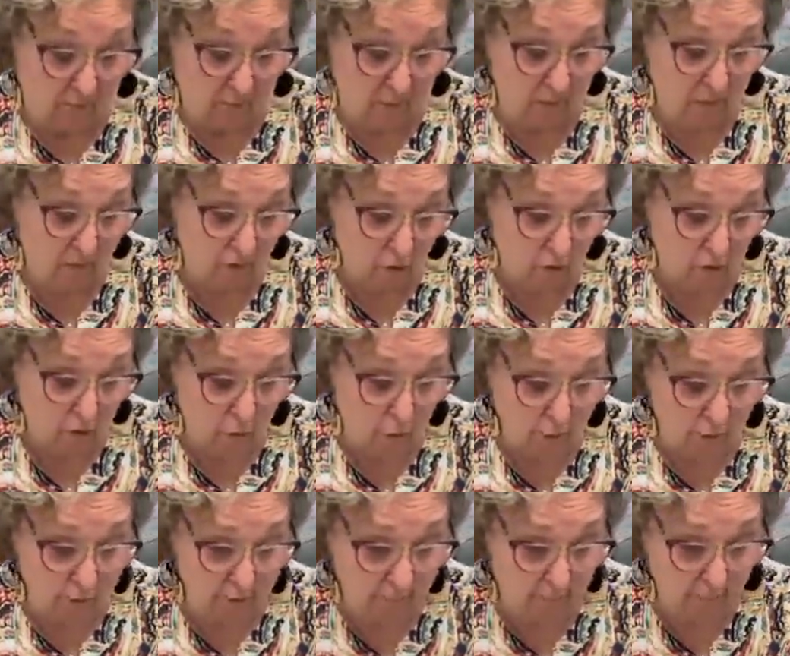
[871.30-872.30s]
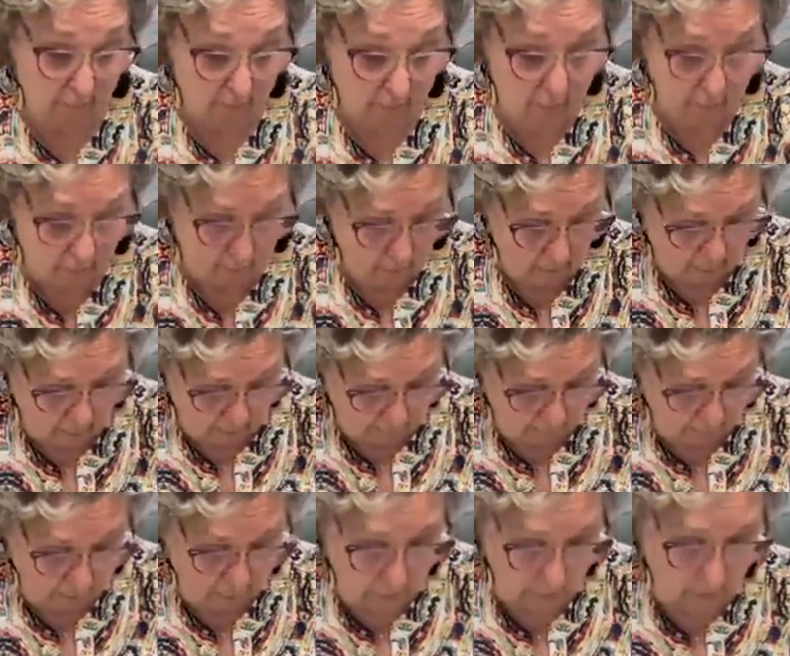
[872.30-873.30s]
That's just a Ray thing.
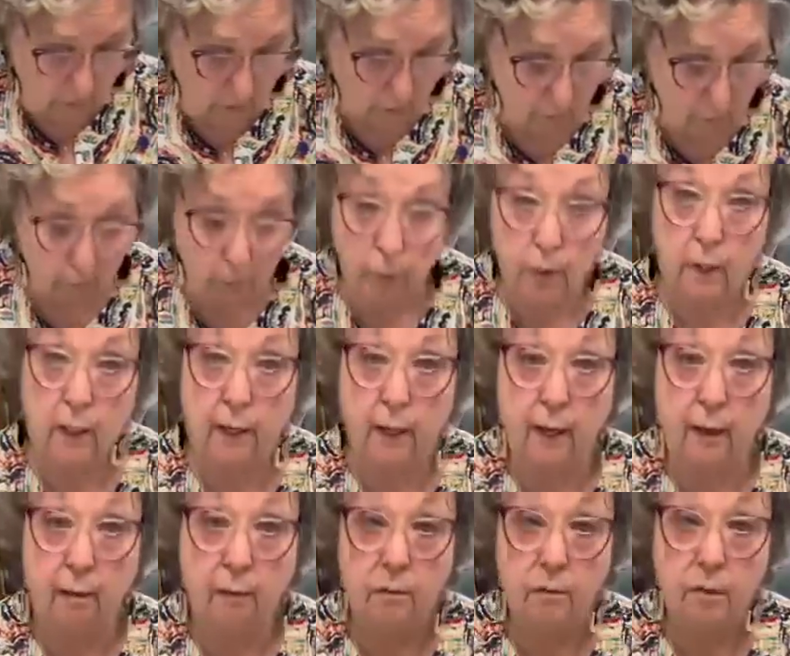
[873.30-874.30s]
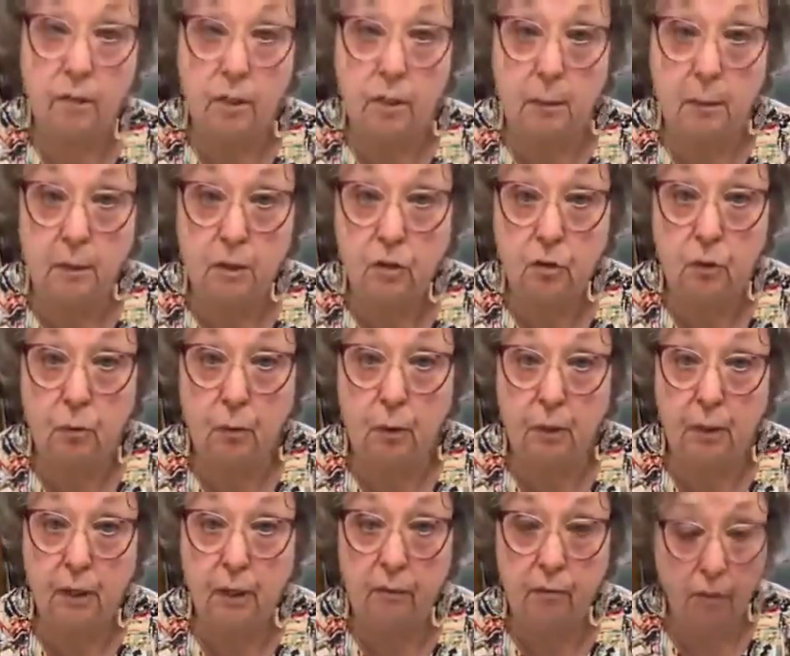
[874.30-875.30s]
Then he can pull it out and just measure
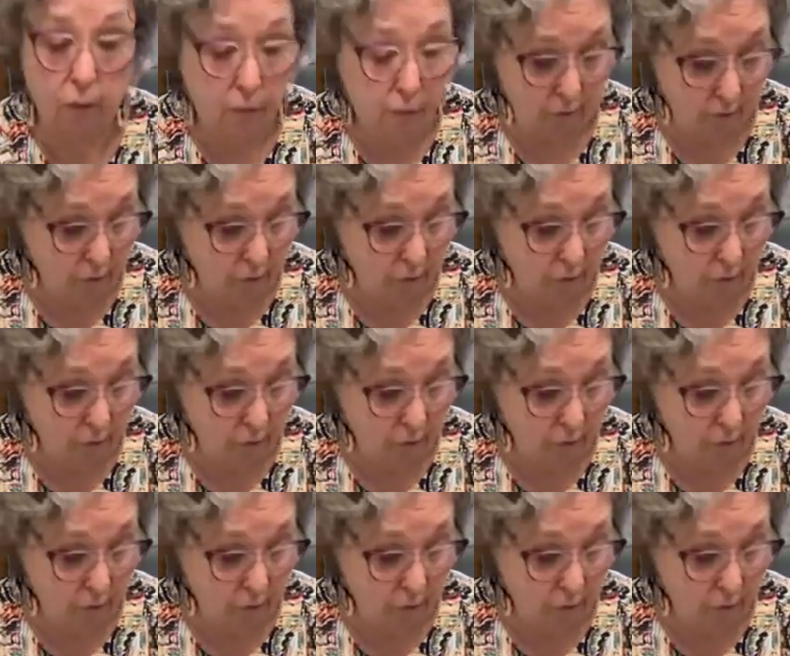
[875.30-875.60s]
whatever.